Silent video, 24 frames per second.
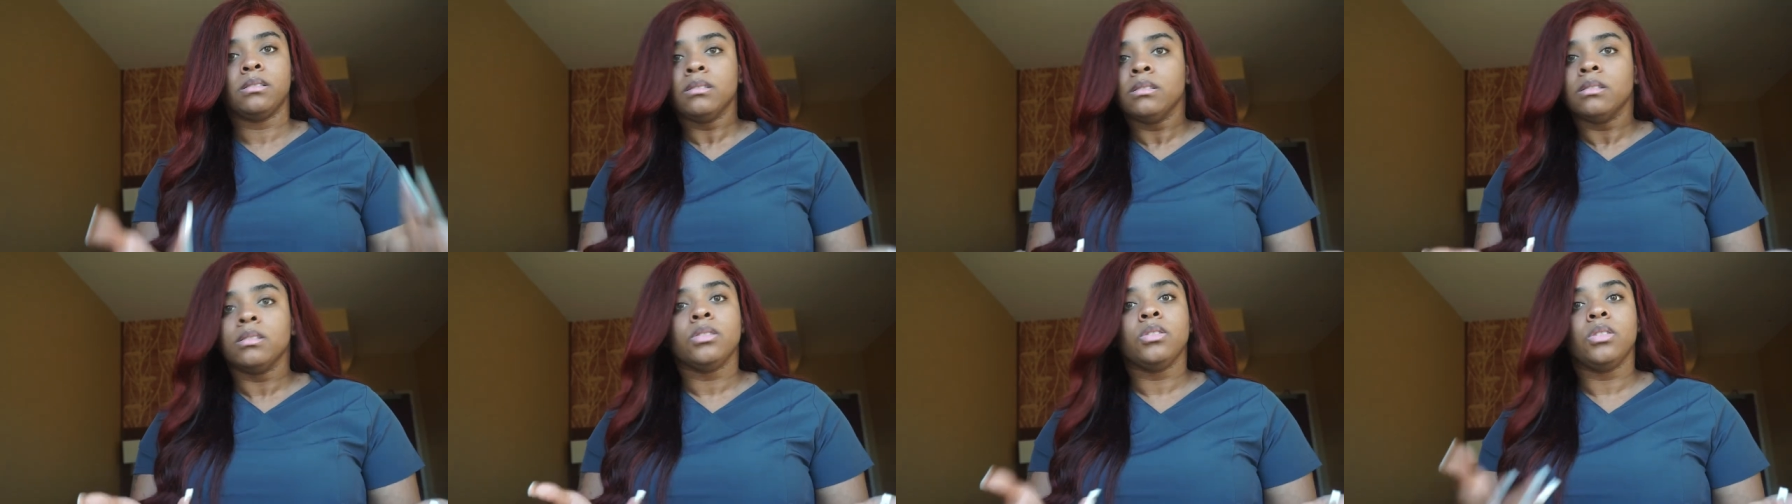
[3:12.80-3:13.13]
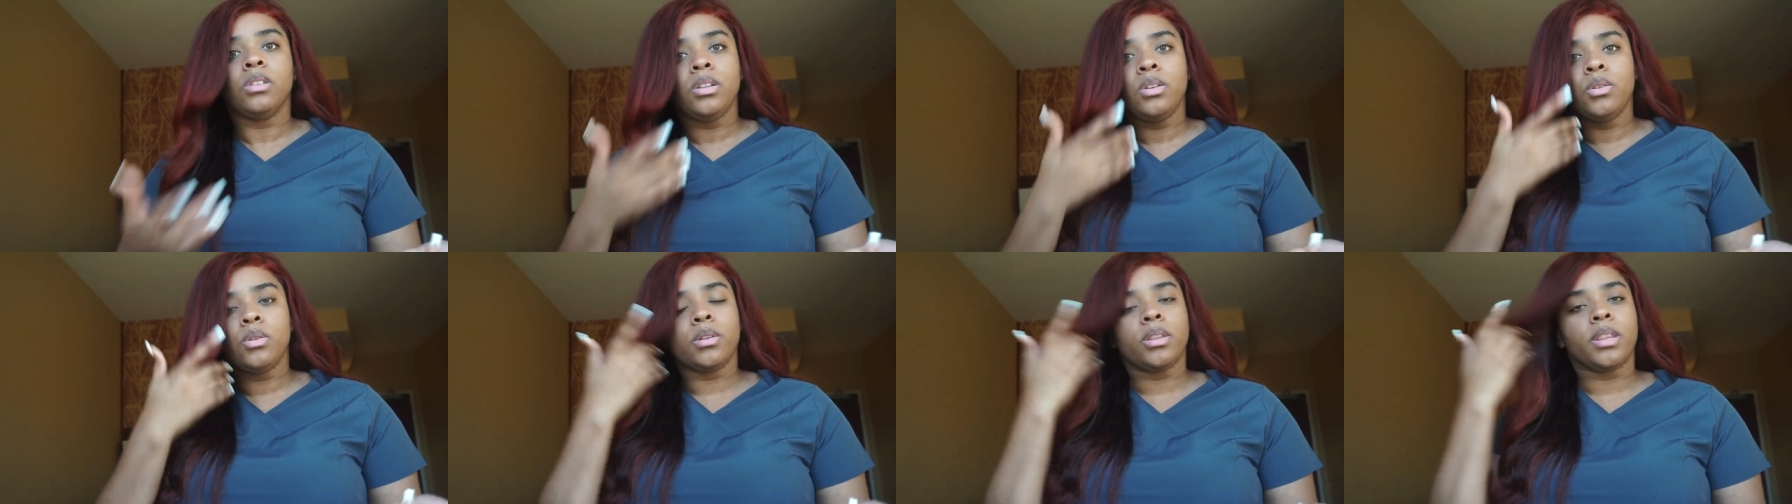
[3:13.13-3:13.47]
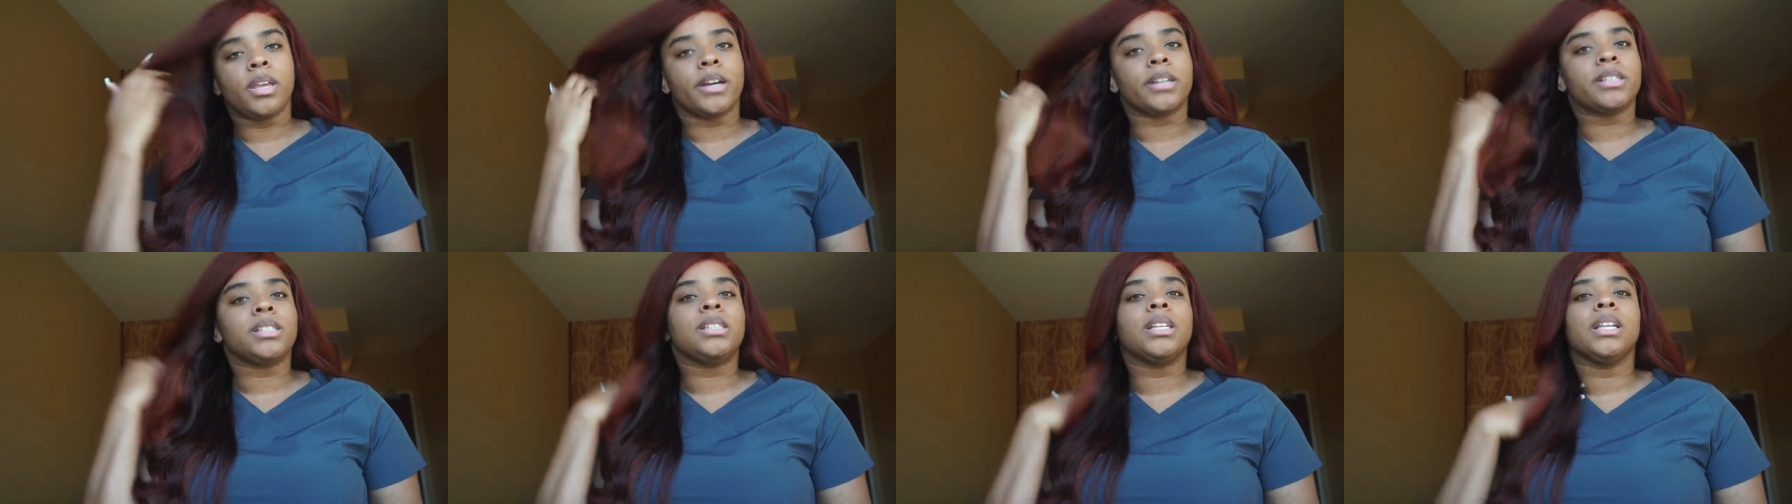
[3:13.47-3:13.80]

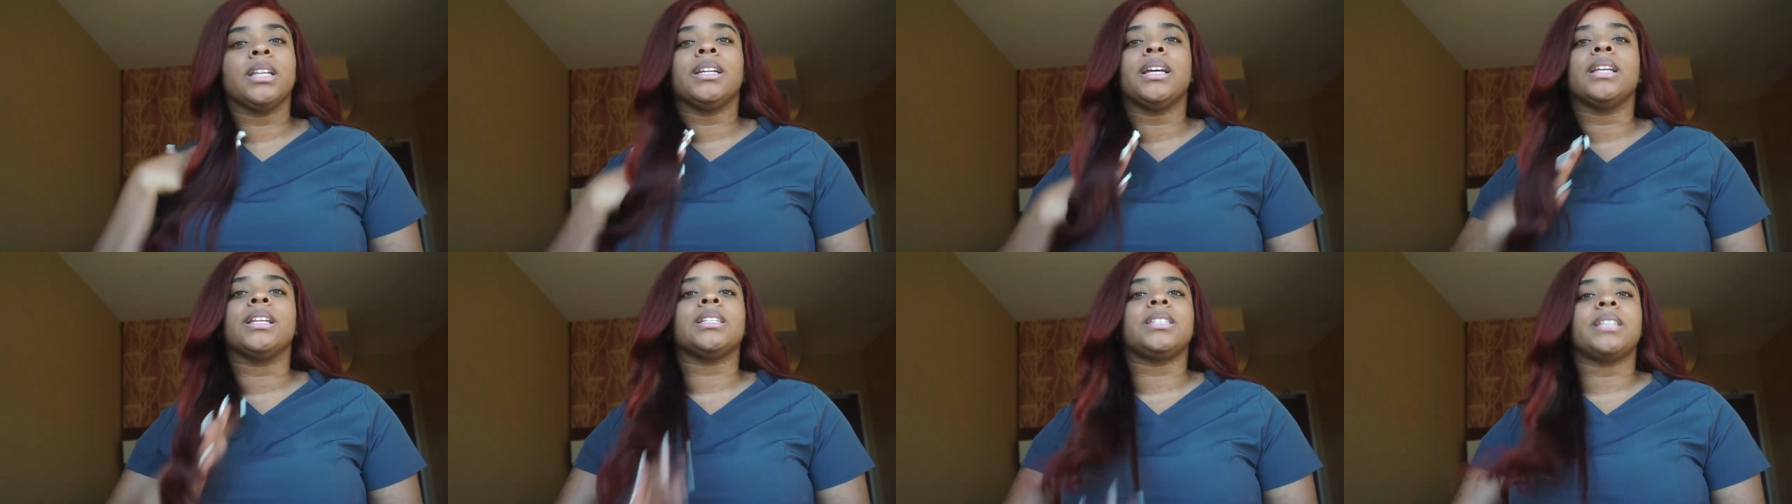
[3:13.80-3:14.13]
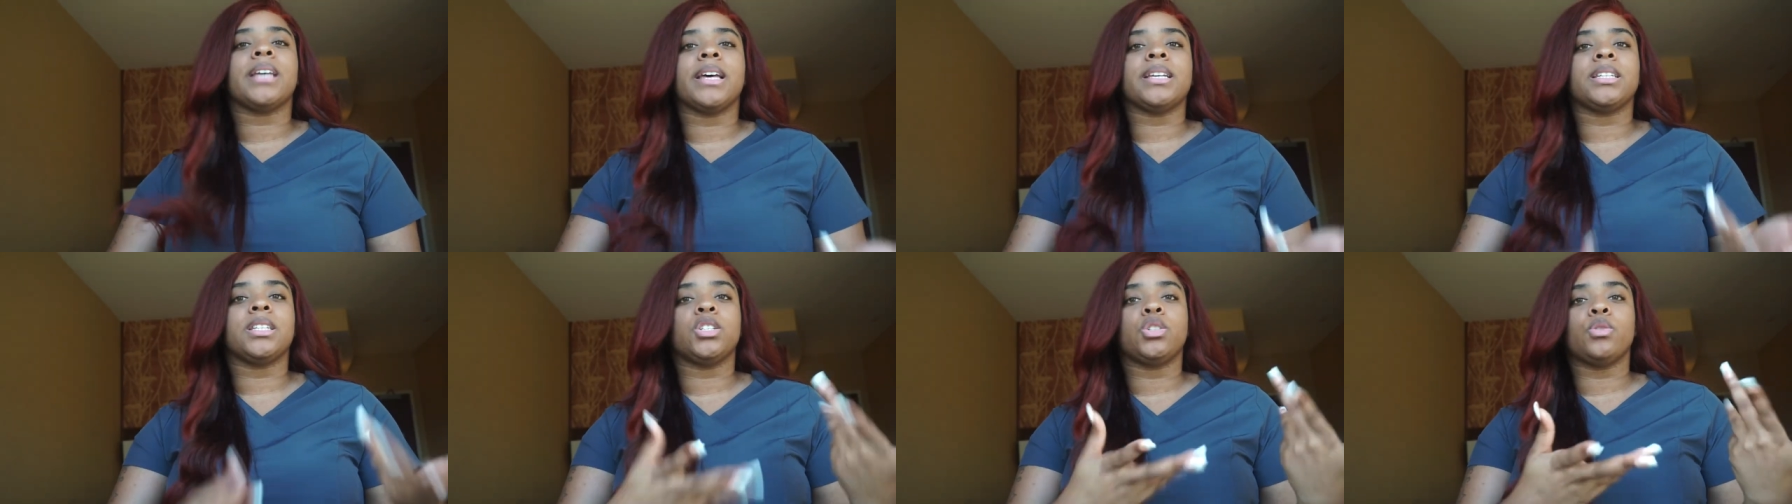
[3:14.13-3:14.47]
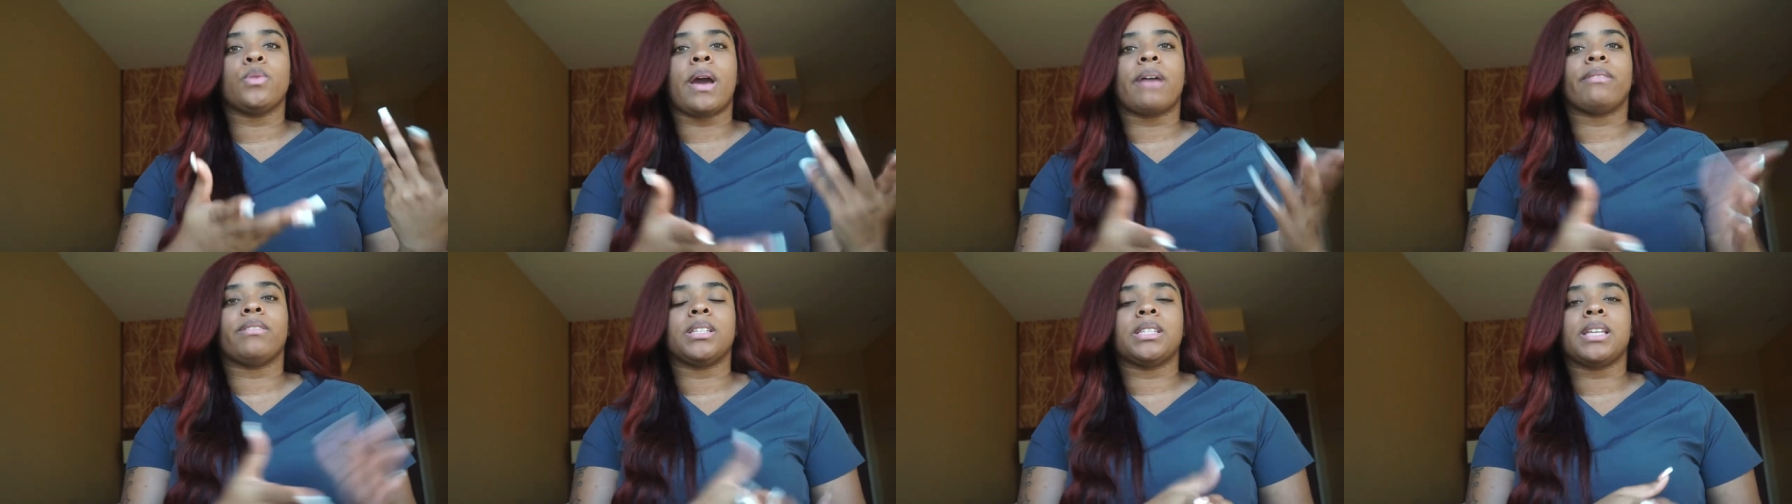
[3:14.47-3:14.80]
There's still another test that you
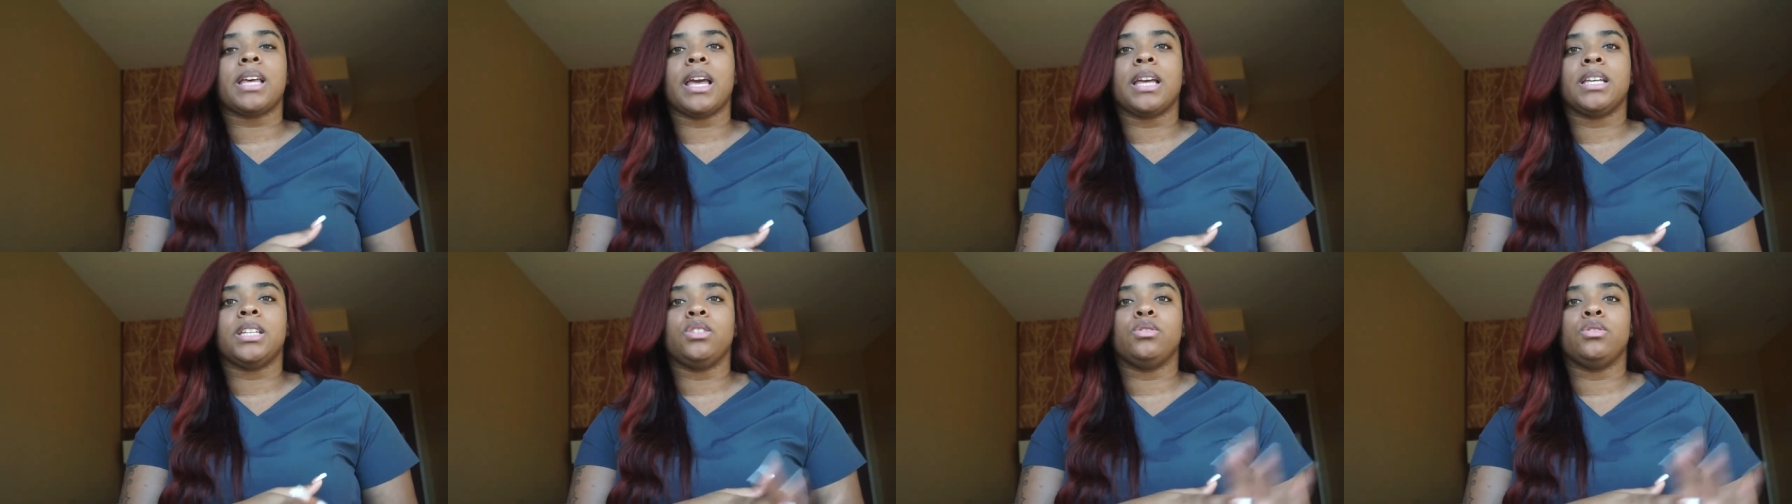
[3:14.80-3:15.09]
have to take.